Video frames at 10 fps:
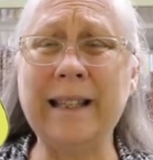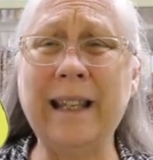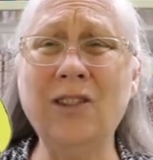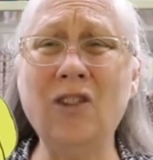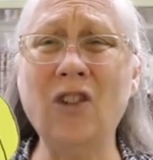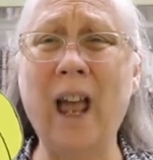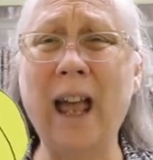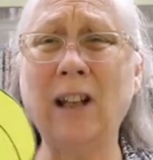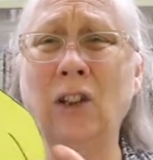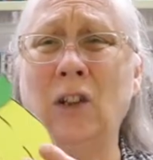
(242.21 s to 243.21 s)
said,
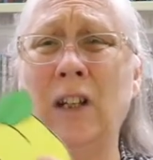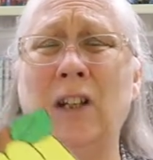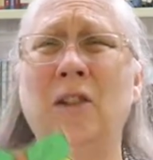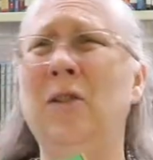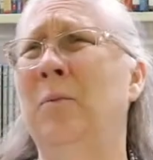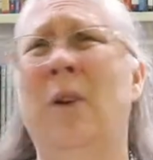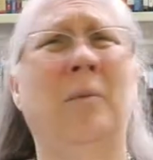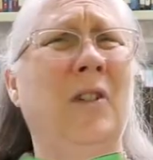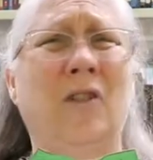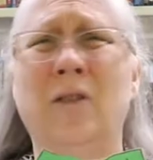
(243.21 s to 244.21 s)
Jack, look at you. You
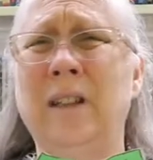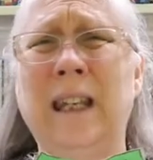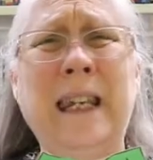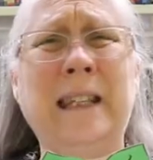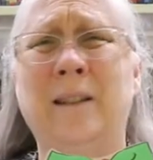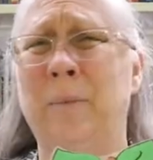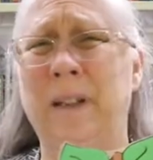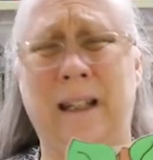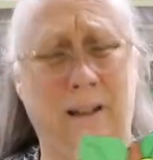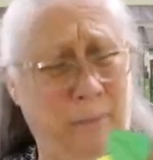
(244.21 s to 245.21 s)
probably shouldn't eat the
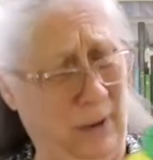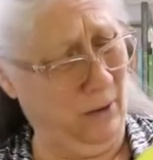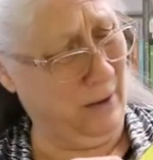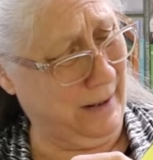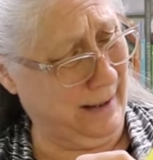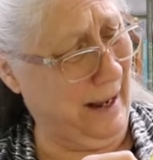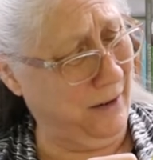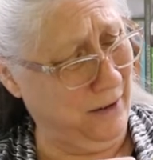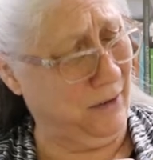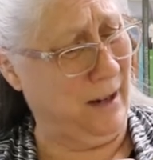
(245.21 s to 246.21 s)
banana peel because
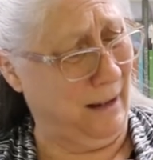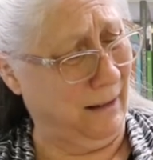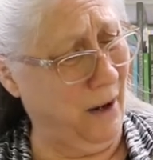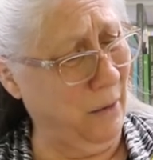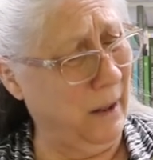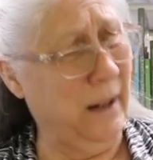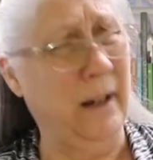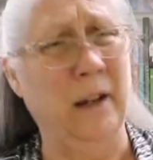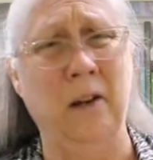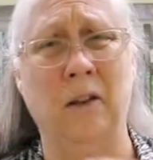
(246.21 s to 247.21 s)
now you're yellow.
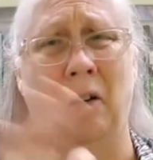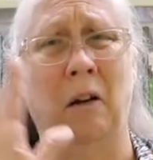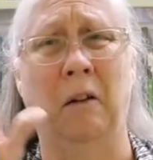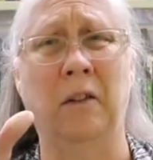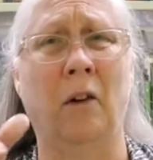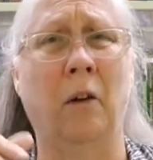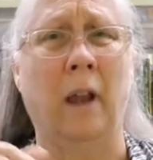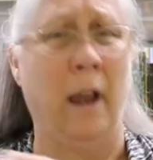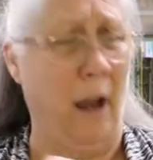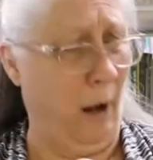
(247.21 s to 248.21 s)
He said, oh, it's
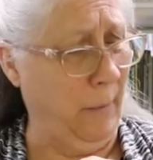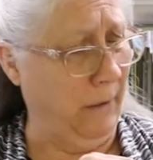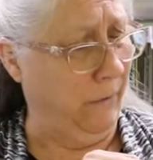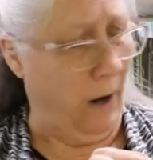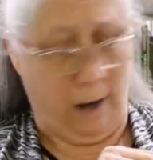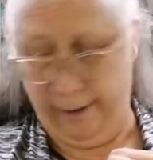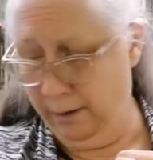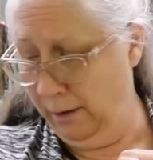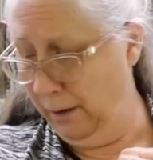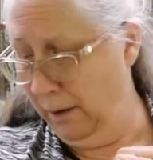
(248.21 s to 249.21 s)
okay. I'll be
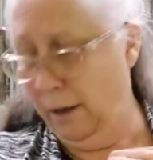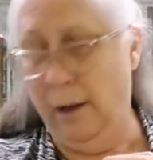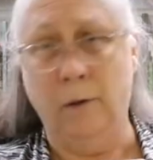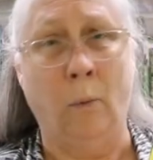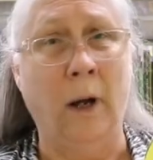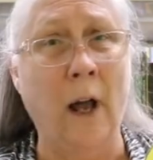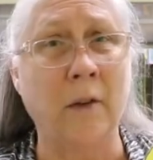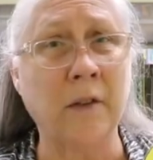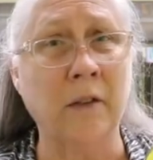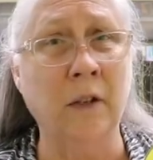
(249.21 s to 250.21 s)
fine. What
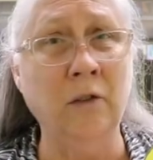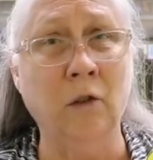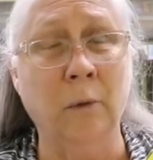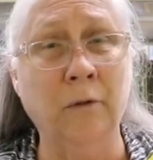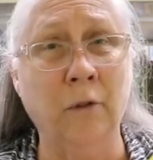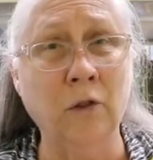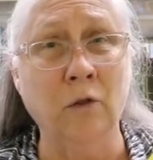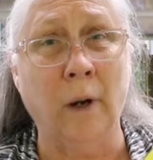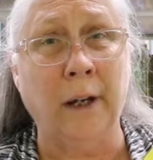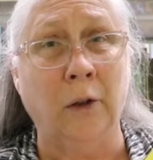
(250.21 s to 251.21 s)
else is in your
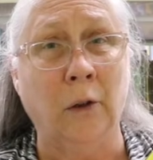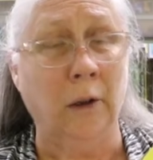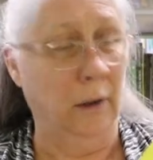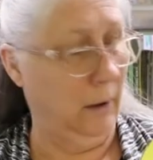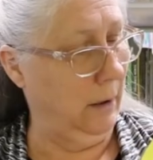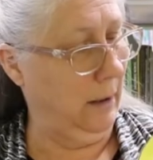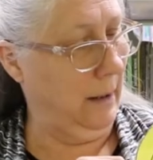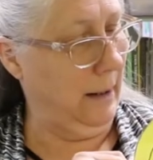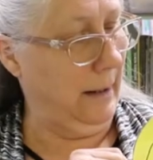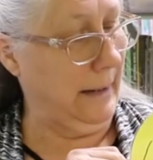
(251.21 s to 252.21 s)
refrigerator?
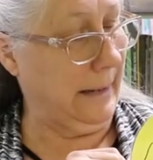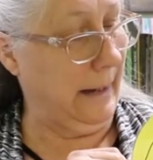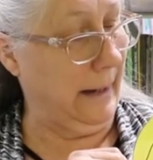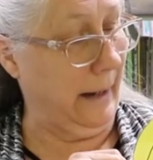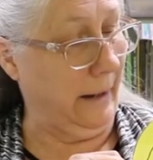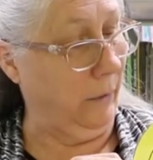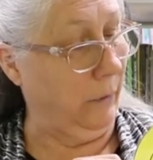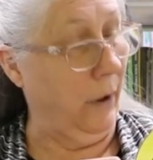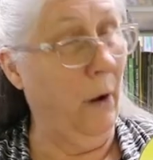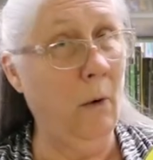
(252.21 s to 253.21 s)
I said, I
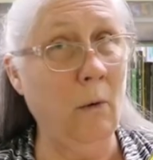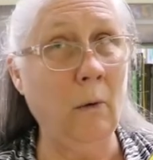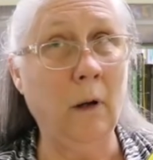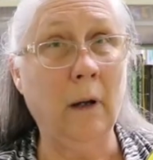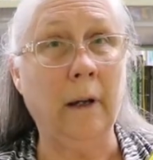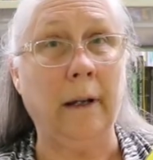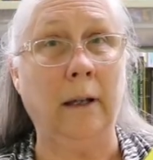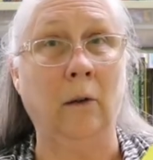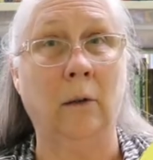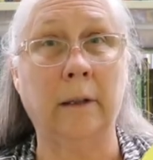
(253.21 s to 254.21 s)
don't know.
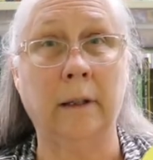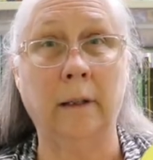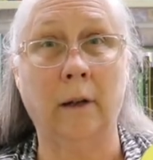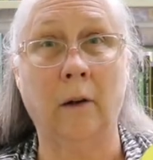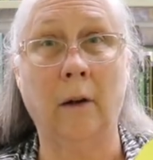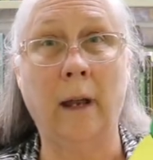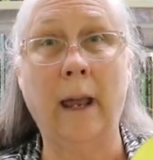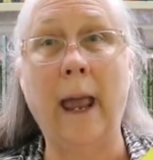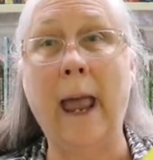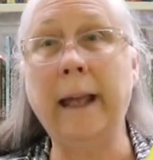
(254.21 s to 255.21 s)
He looked in there
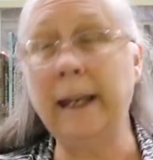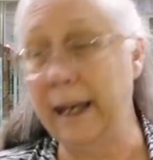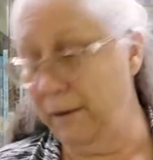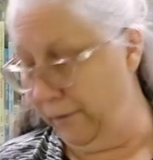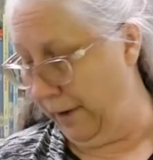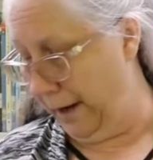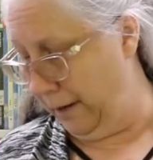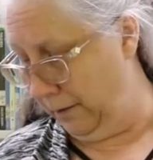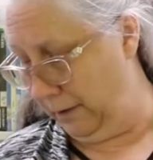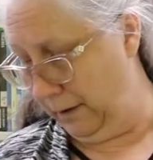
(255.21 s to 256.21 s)
and he
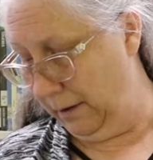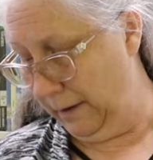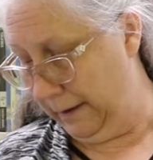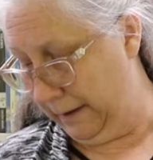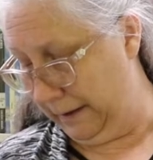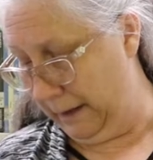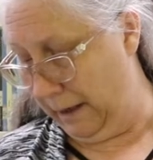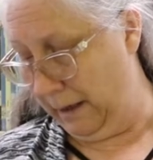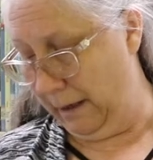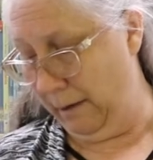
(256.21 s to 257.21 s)
found
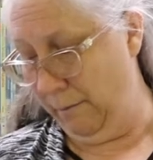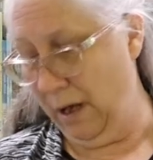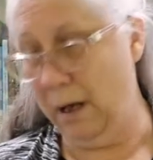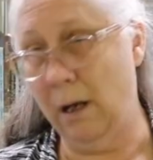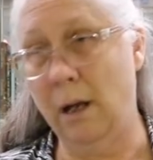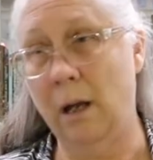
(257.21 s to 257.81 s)
some